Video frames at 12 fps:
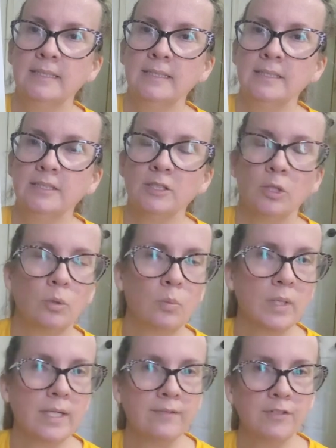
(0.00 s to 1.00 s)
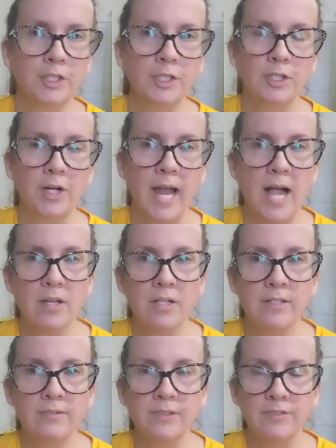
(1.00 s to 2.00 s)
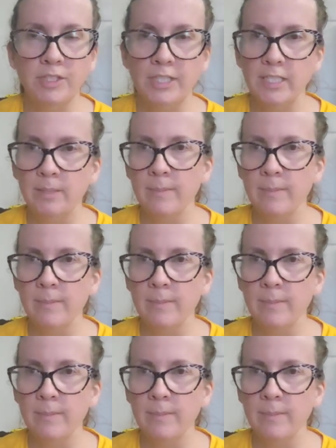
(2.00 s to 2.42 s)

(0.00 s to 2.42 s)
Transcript: So whatever you're out of, if you need